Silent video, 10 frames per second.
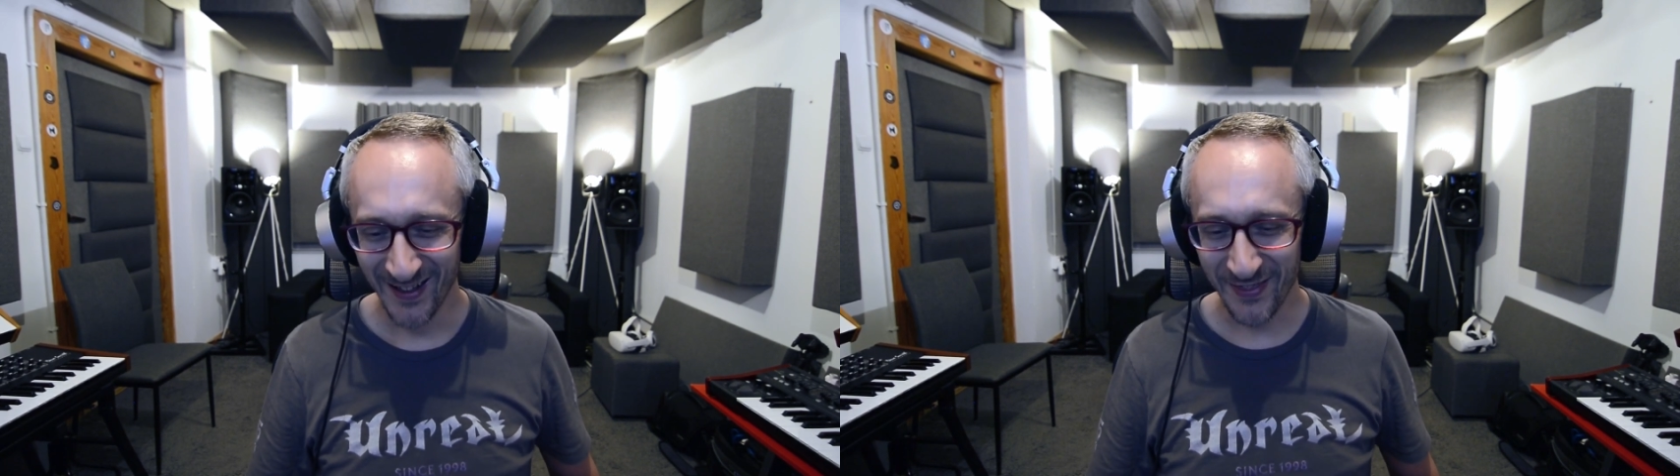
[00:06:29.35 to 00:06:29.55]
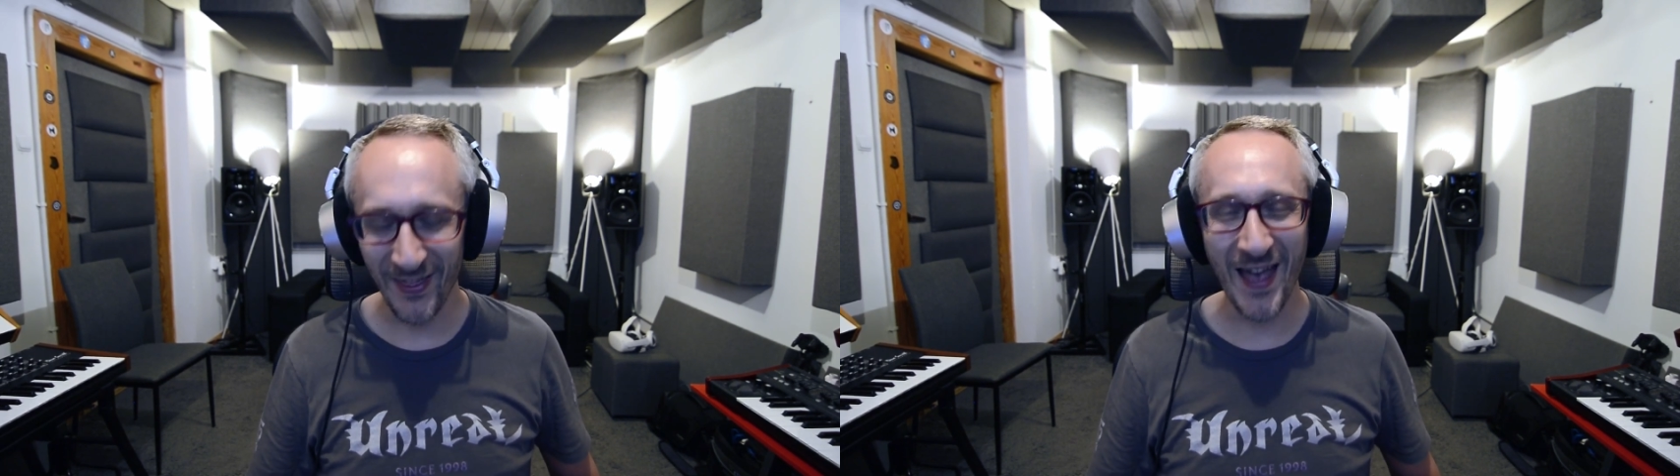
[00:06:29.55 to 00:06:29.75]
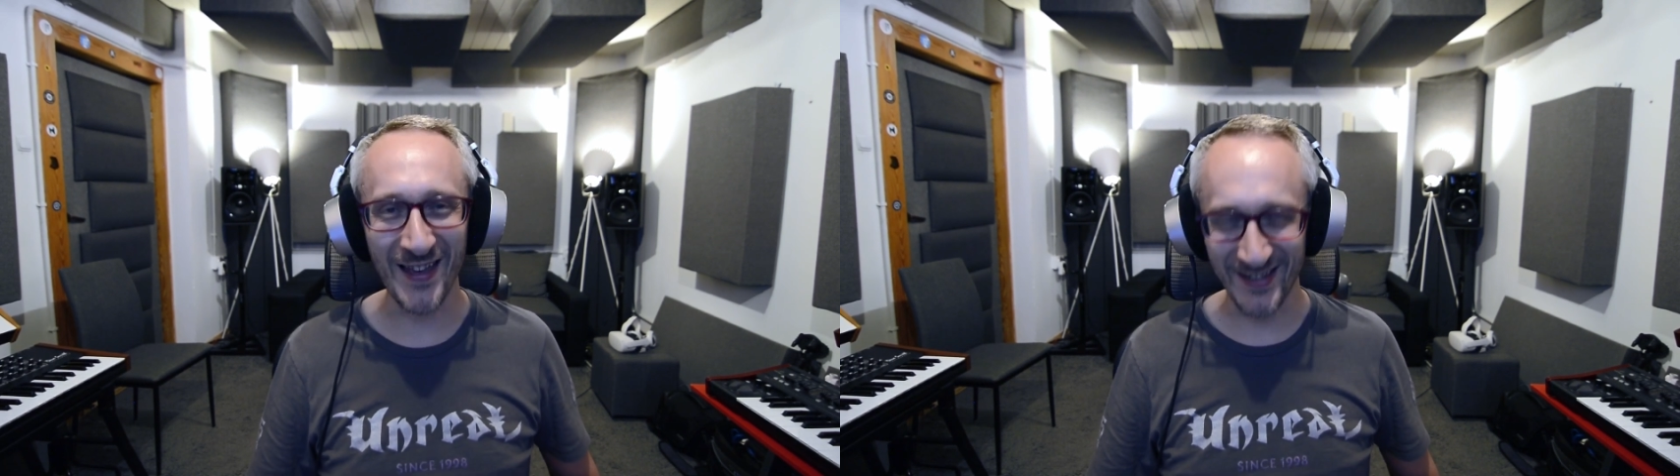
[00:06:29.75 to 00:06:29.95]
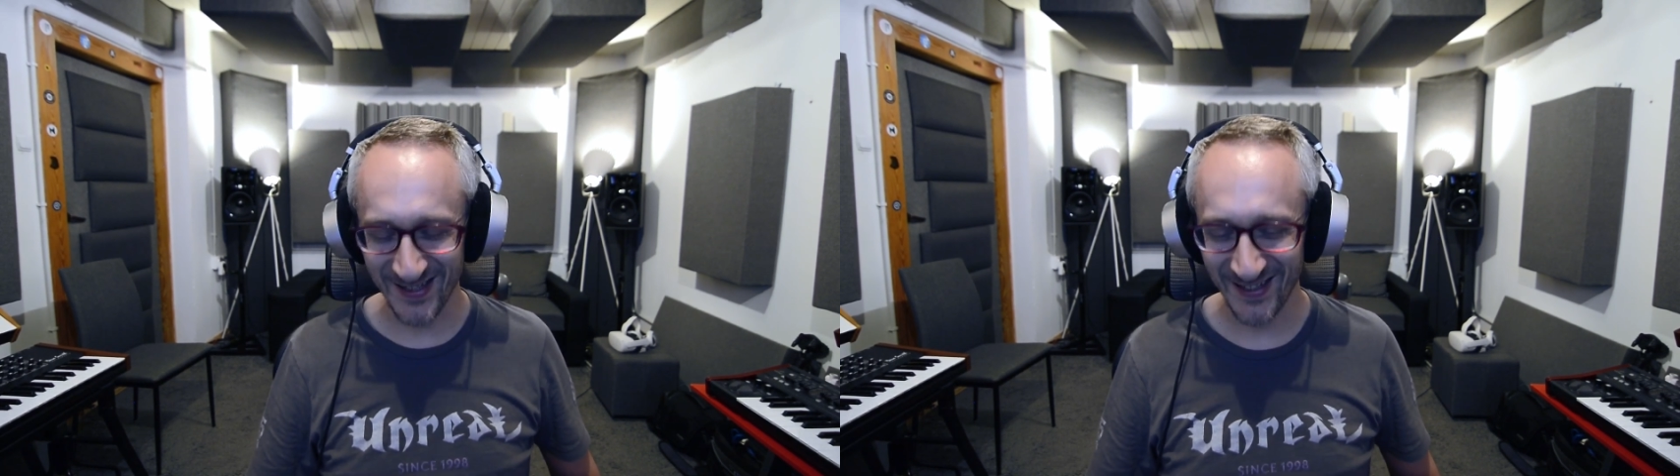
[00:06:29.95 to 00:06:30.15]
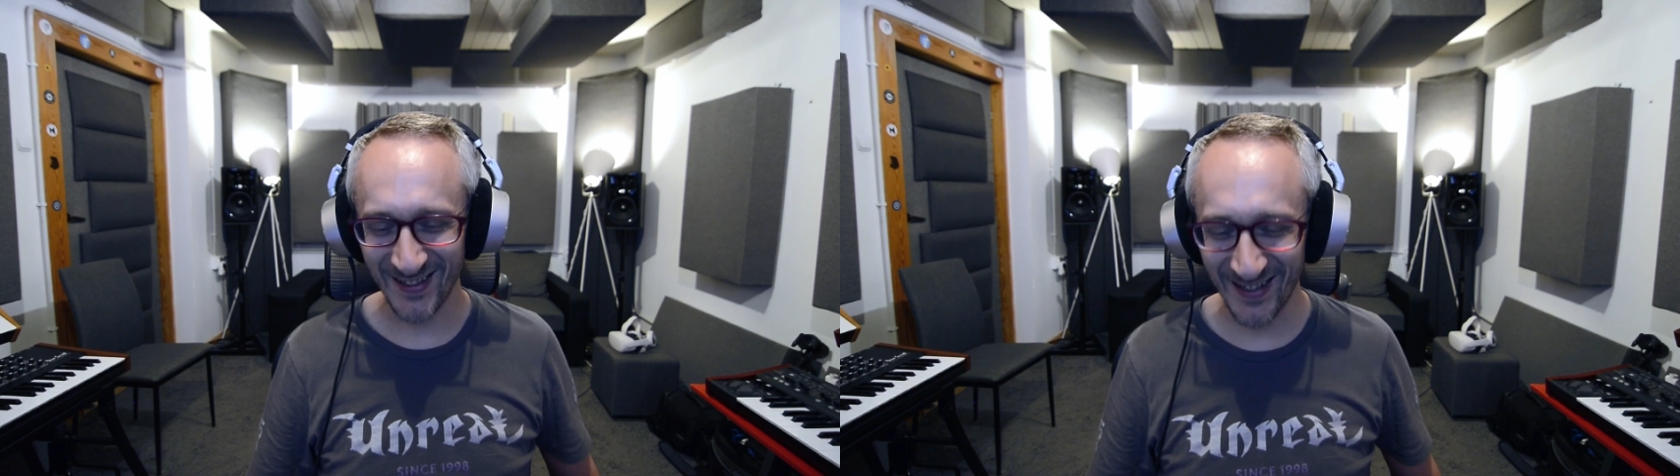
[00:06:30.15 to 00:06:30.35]

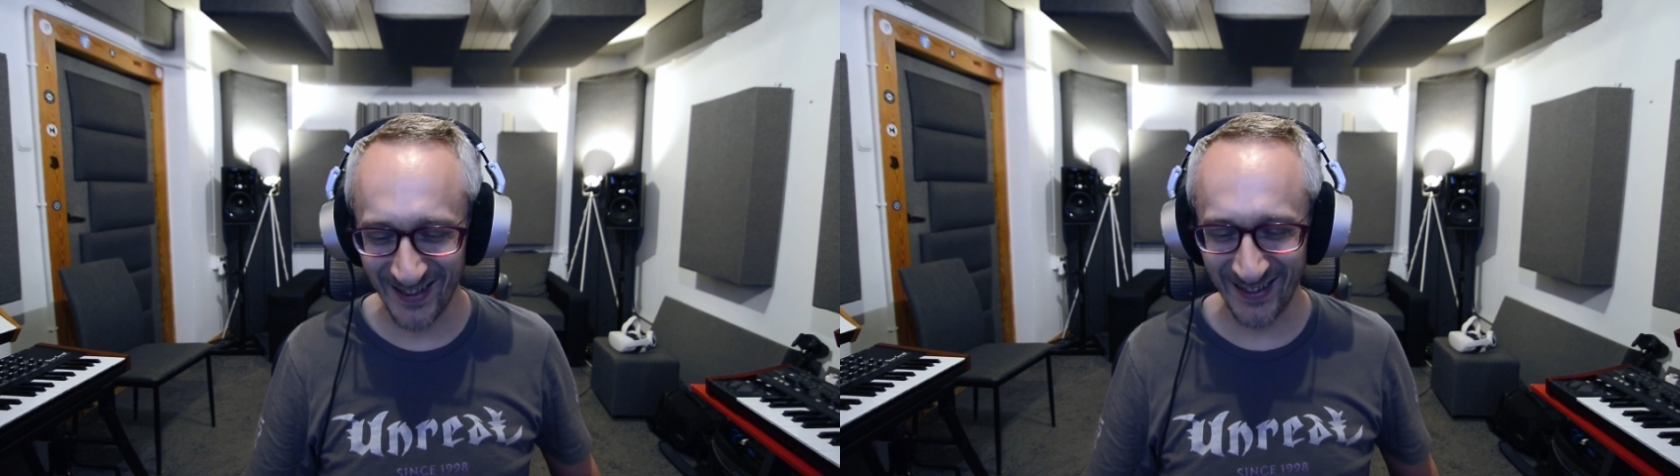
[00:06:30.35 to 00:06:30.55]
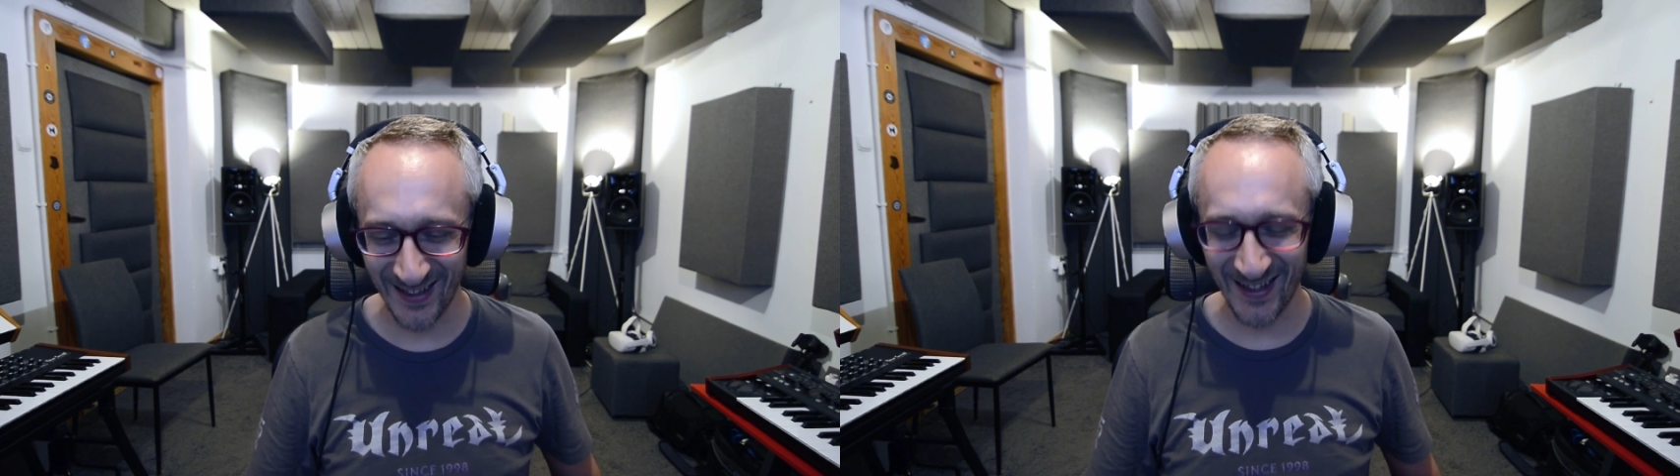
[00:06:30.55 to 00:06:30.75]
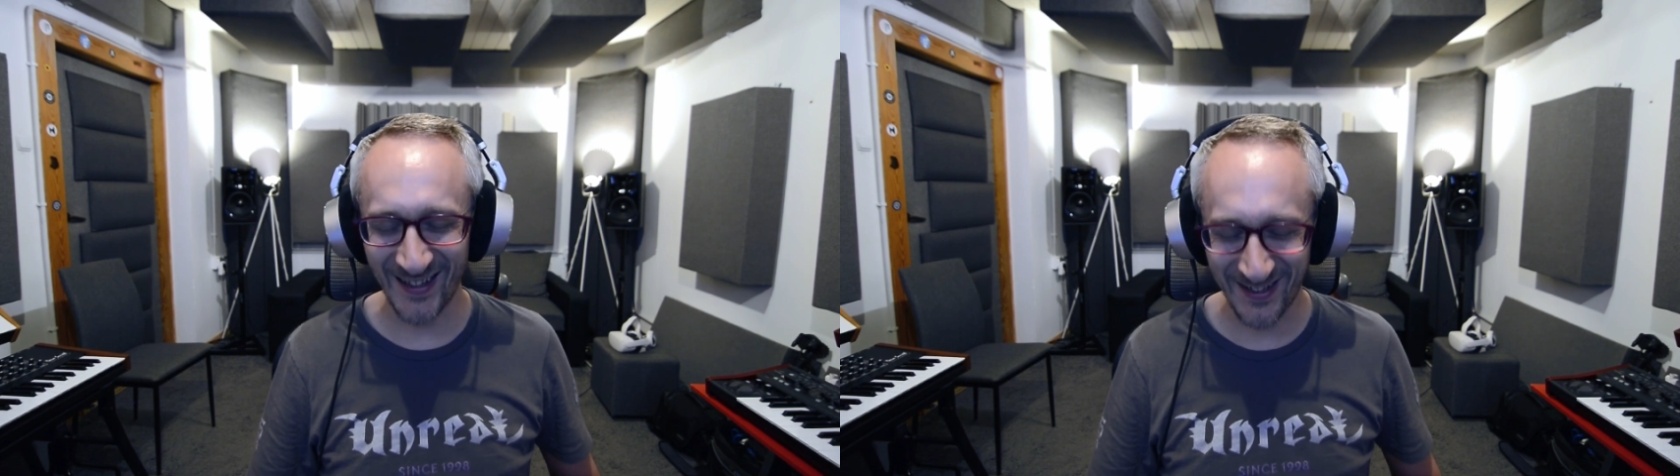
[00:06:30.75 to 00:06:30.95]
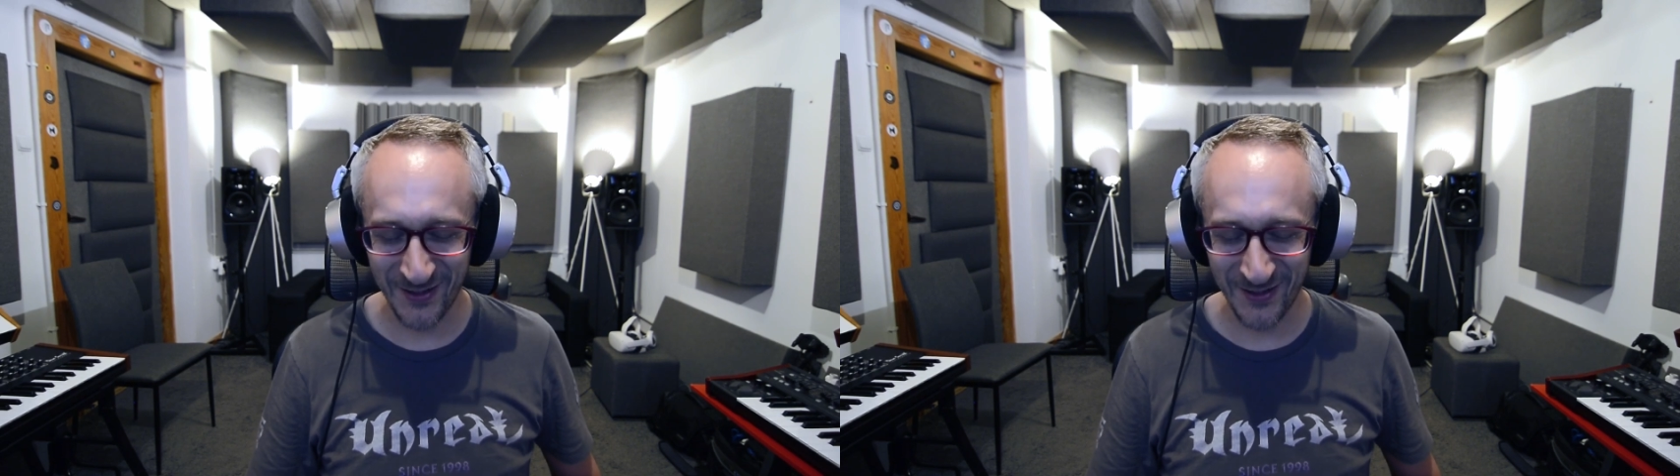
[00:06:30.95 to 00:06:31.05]
Thanks. Like,